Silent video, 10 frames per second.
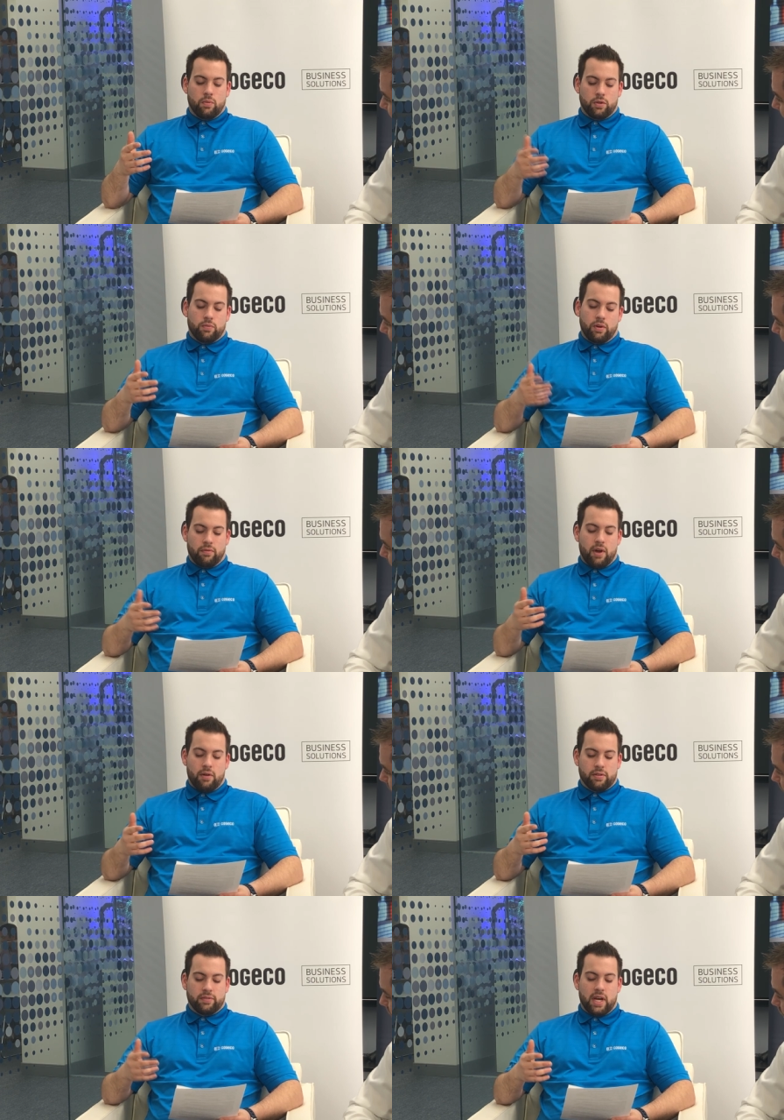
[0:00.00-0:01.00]
would 24
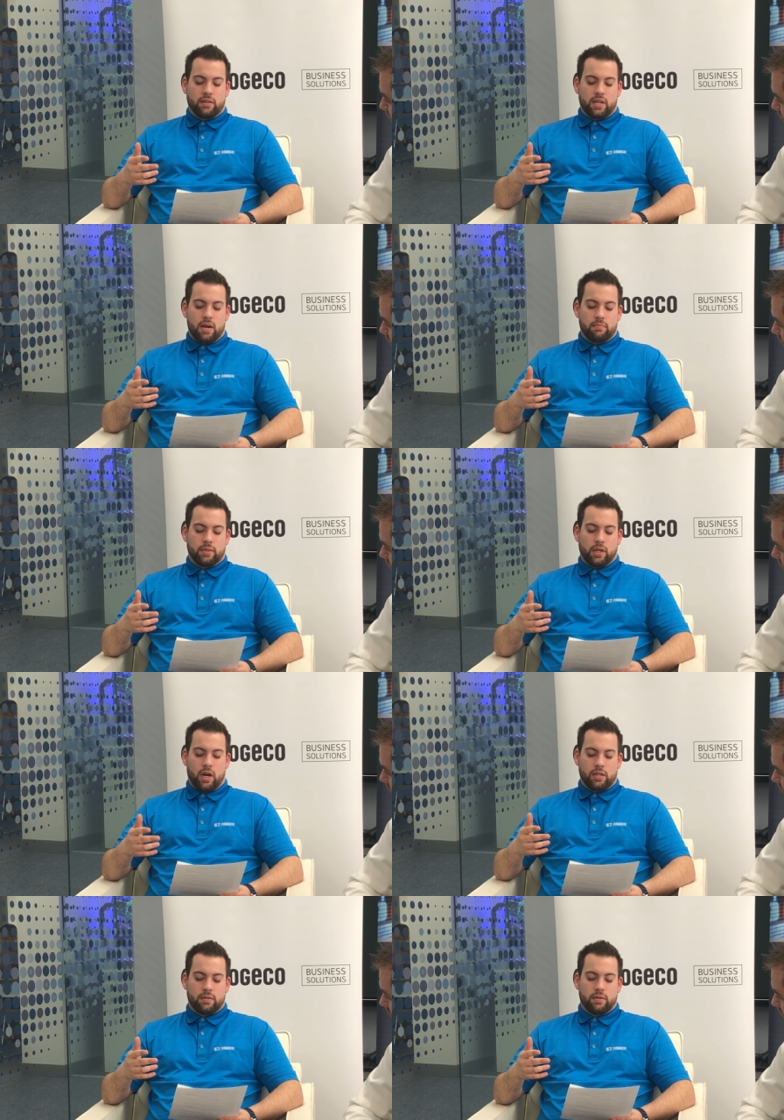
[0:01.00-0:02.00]
hours of downtime
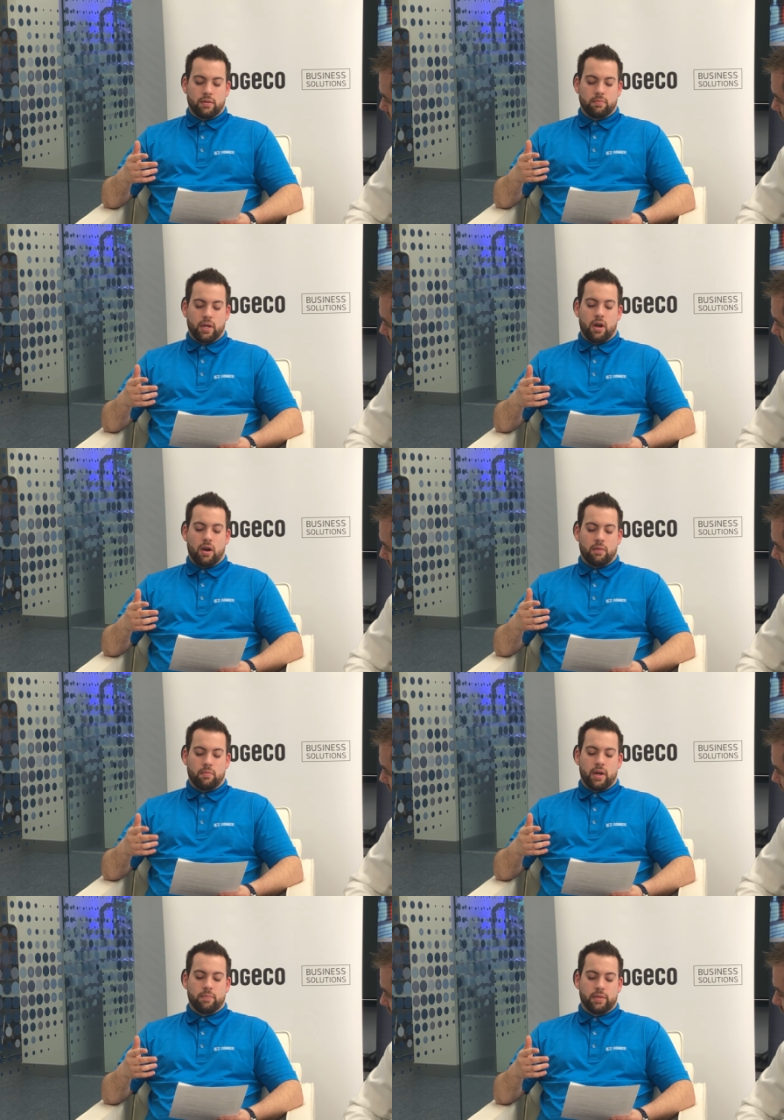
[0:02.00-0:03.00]
cost me
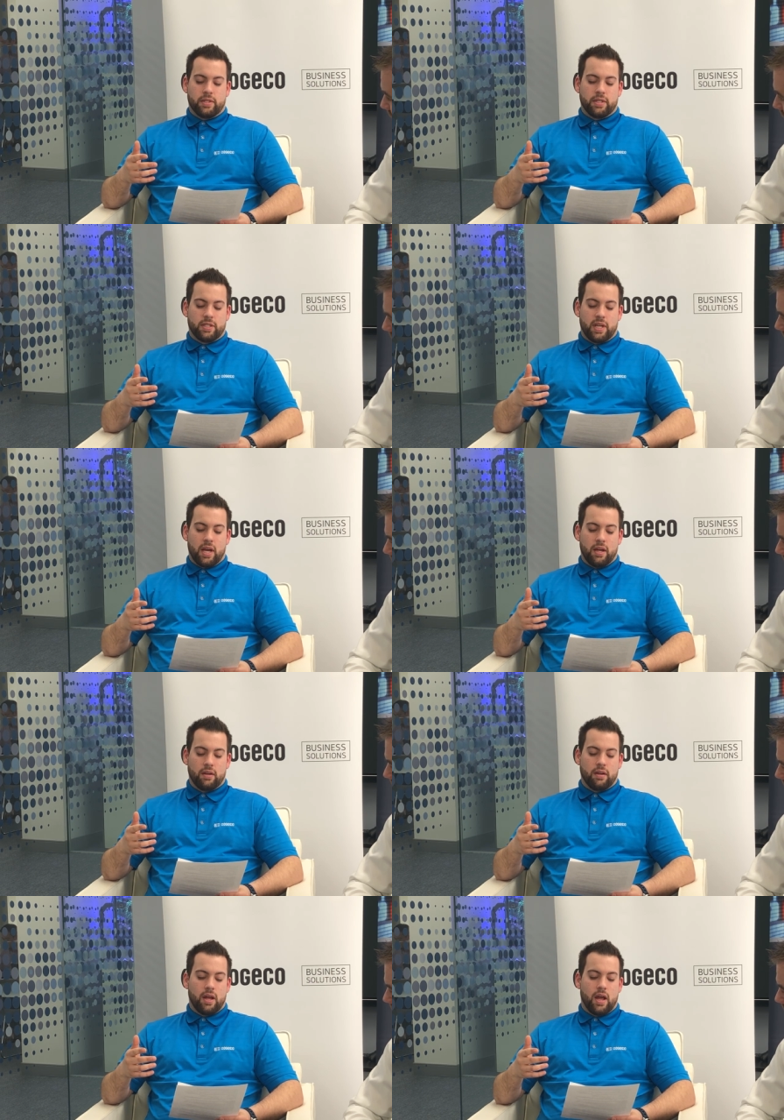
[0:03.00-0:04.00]
on my busiest day?
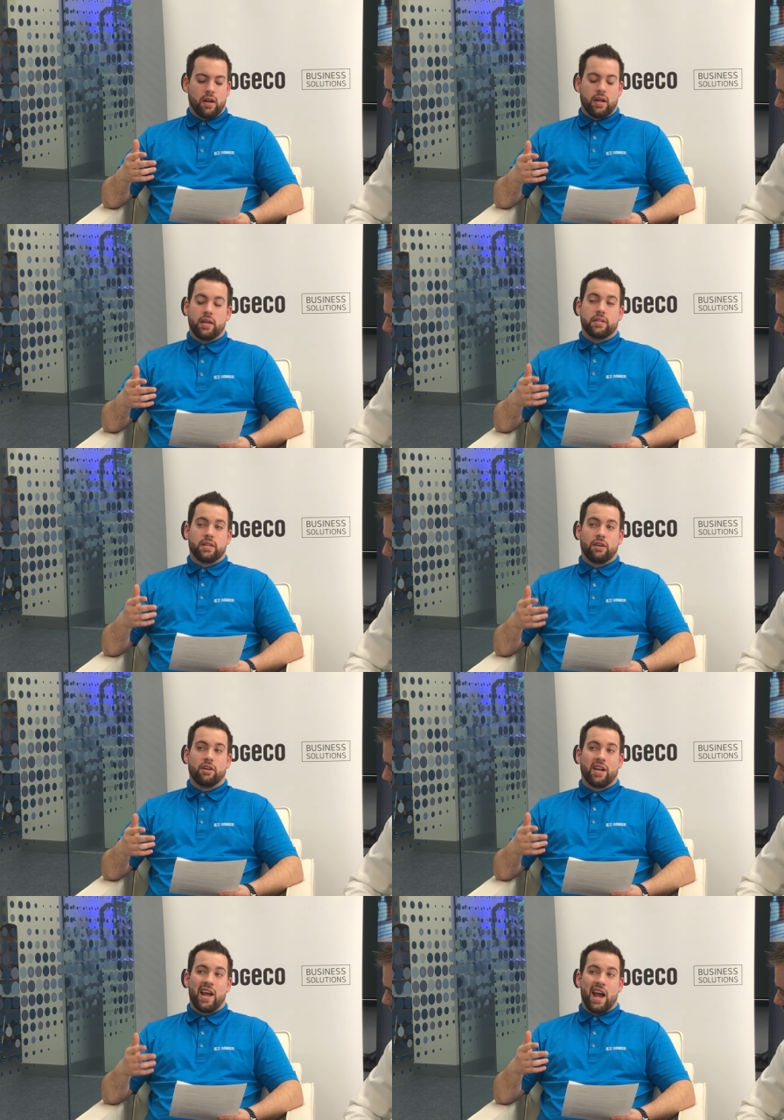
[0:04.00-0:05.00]
And is
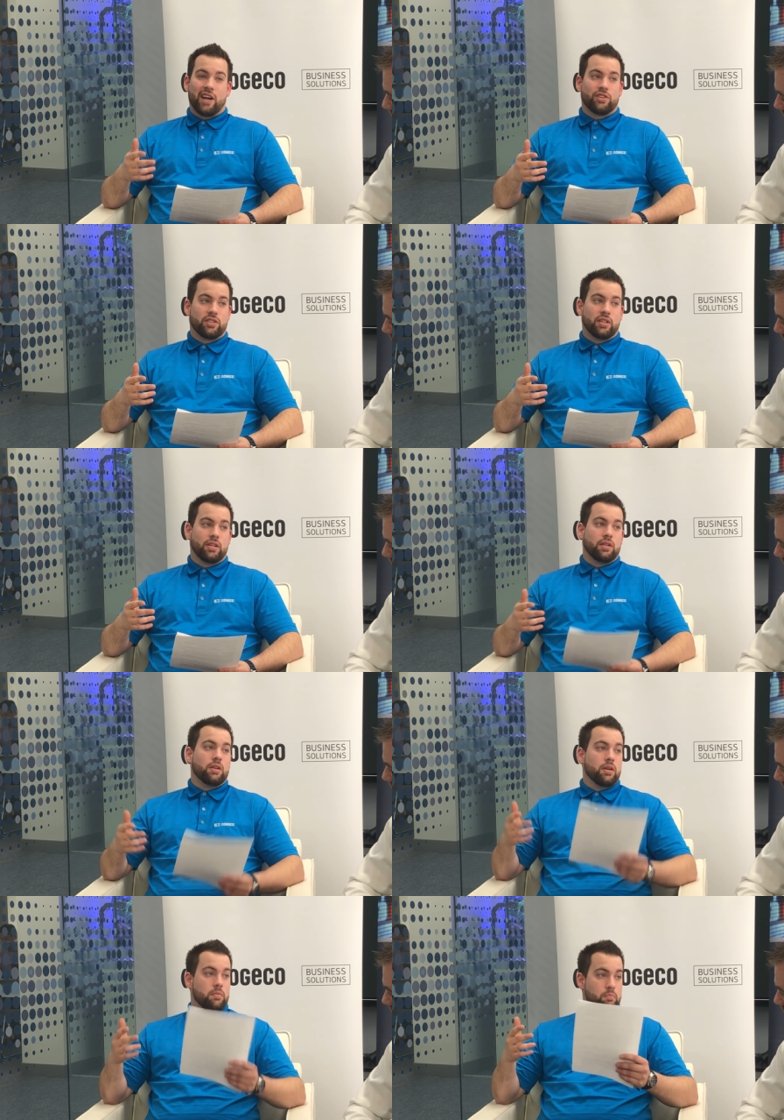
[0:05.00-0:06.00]
internet actually
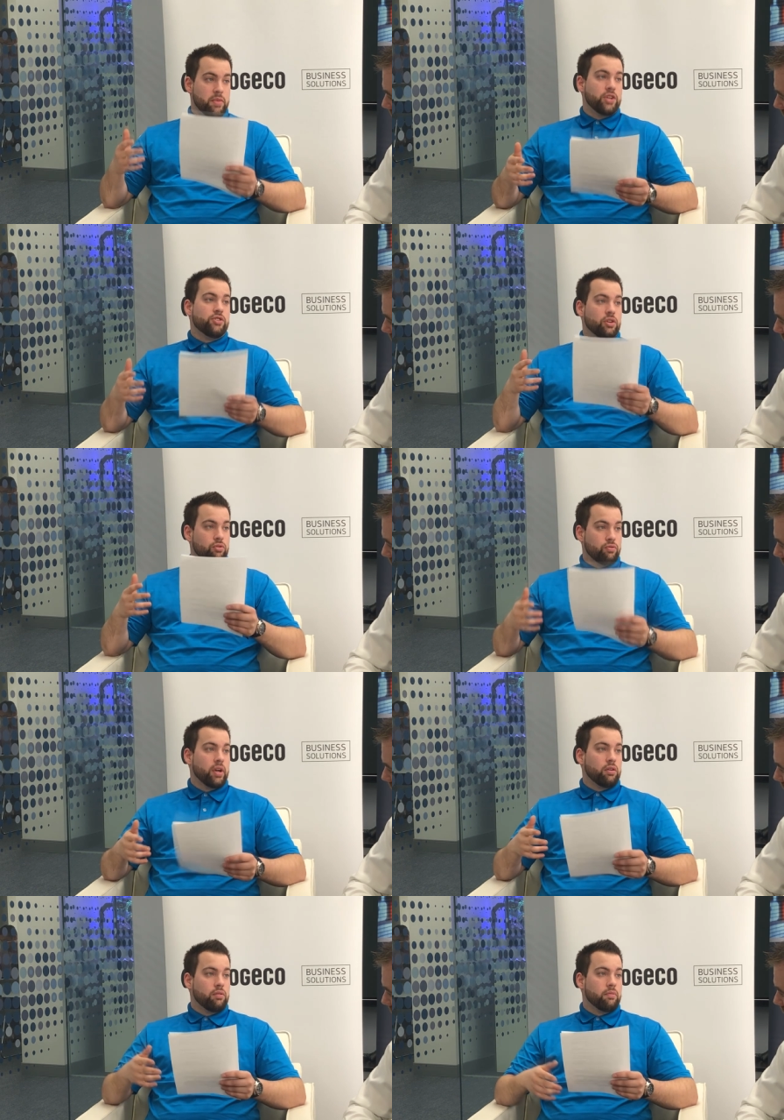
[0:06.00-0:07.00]
mission
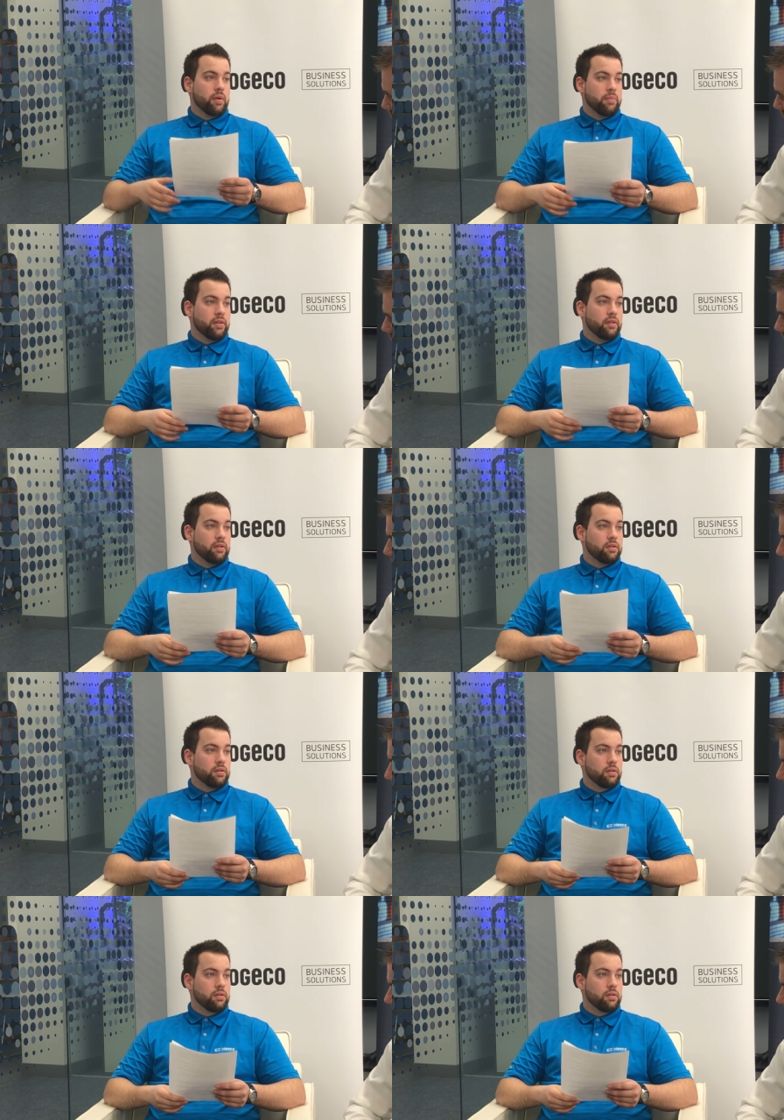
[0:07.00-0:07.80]
critical for my business?